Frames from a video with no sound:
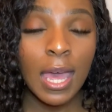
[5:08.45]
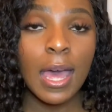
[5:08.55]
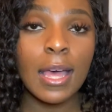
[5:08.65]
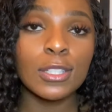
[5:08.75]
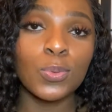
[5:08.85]

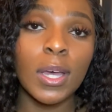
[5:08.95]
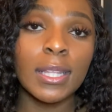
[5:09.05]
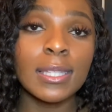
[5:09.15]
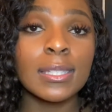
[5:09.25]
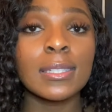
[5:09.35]
as well
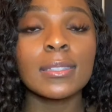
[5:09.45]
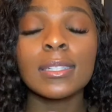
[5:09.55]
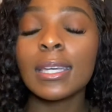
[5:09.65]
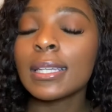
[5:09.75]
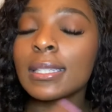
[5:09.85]
as
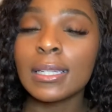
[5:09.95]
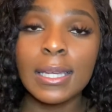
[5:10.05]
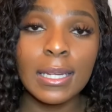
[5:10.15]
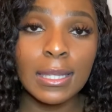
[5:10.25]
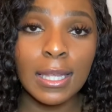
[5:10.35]
de-escalating